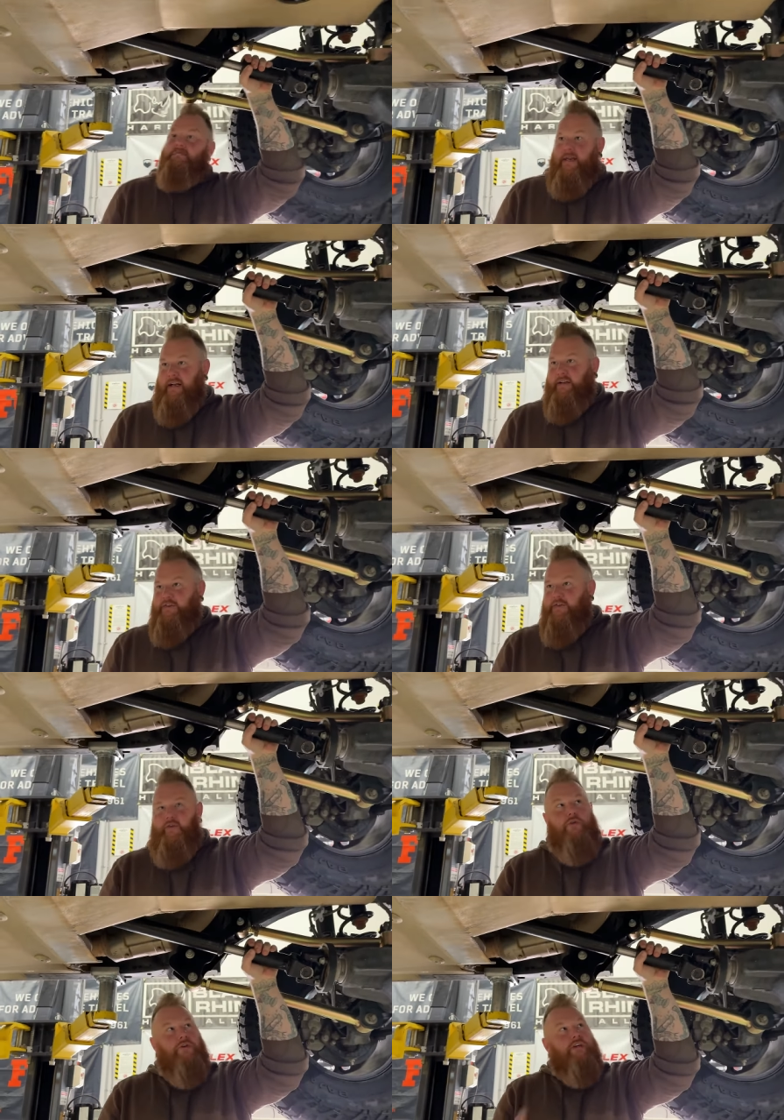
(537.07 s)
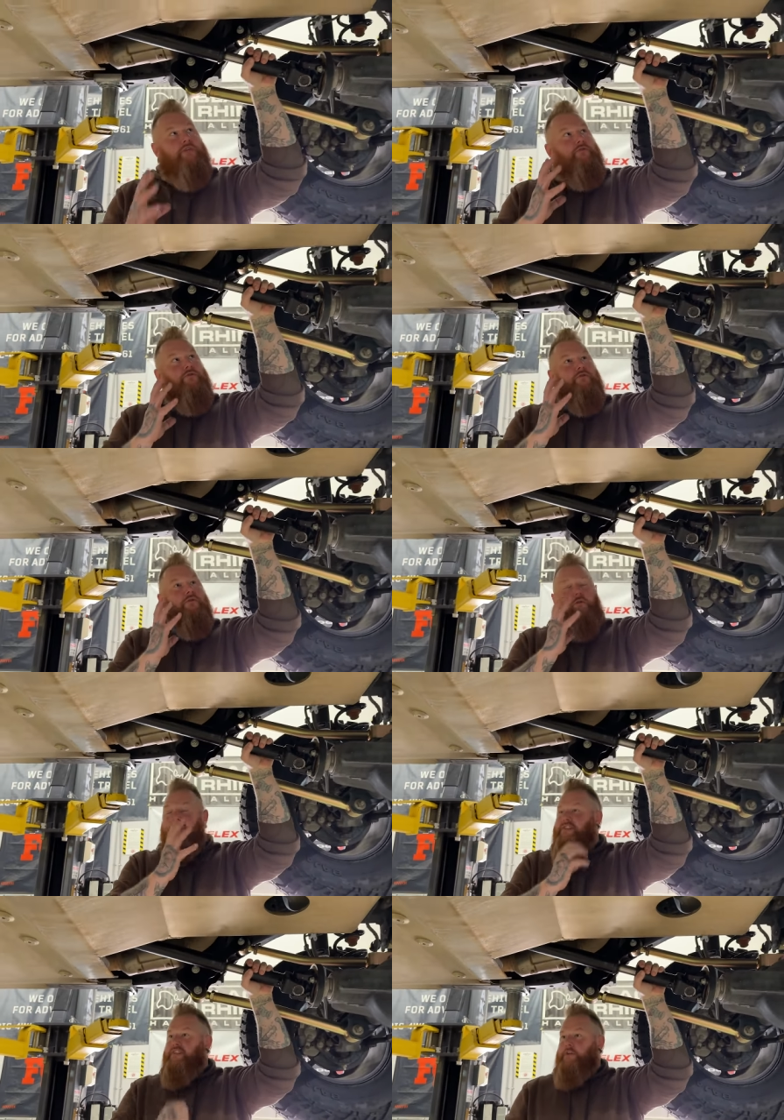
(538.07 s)
maintenance. You need to
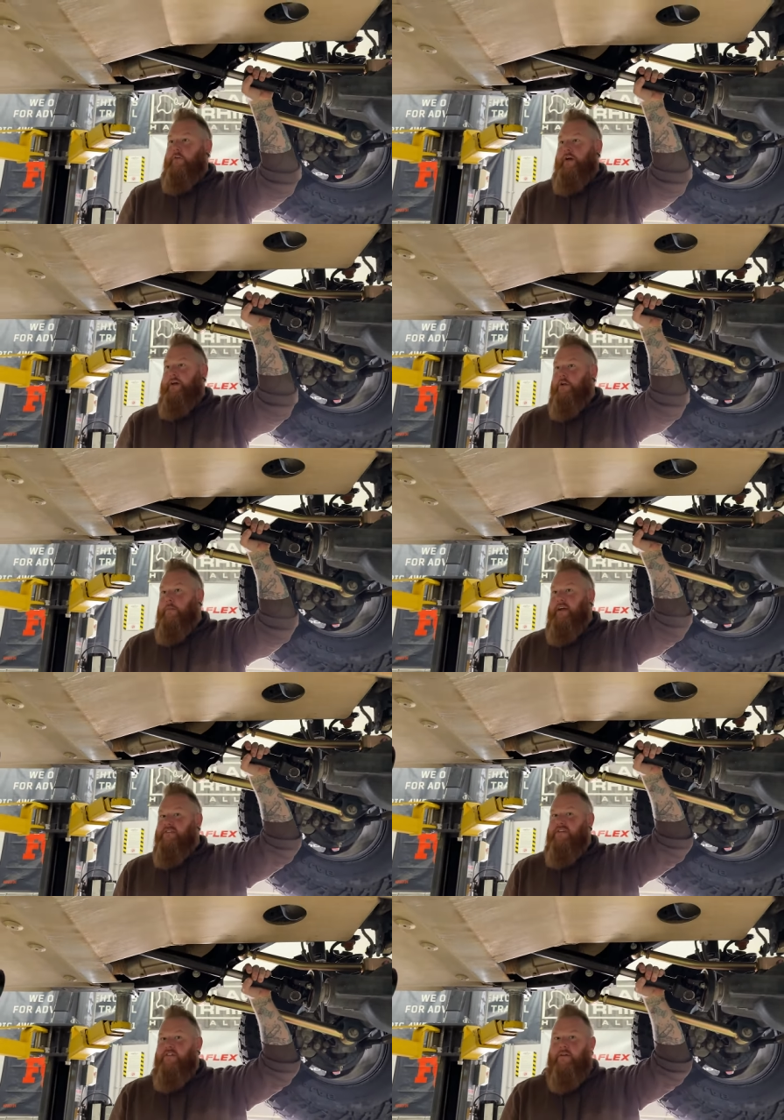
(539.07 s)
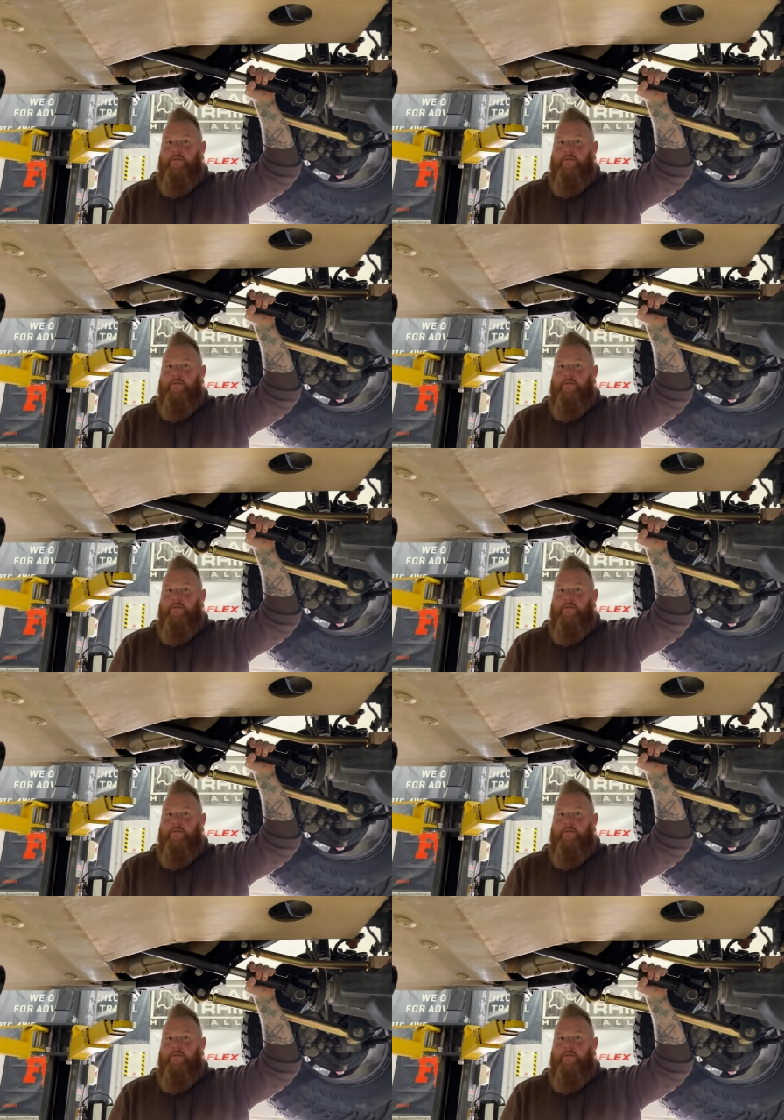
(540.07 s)
grease these on a regular basis.